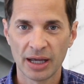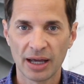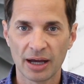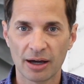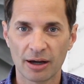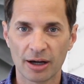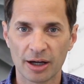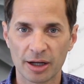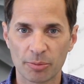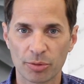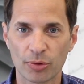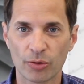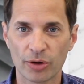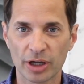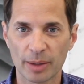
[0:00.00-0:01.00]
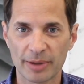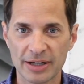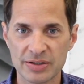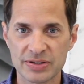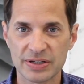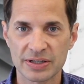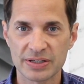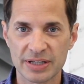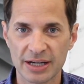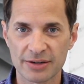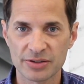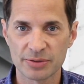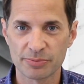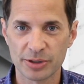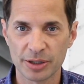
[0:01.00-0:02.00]
employing about
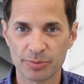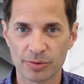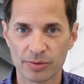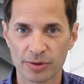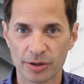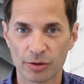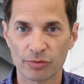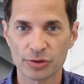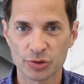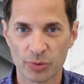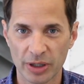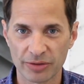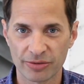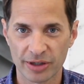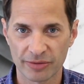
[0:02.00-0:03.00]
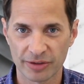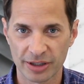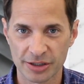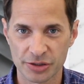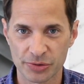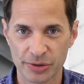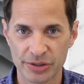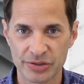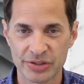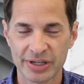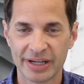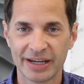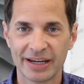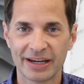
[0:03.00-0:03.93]
6,000 people in over 25 countries.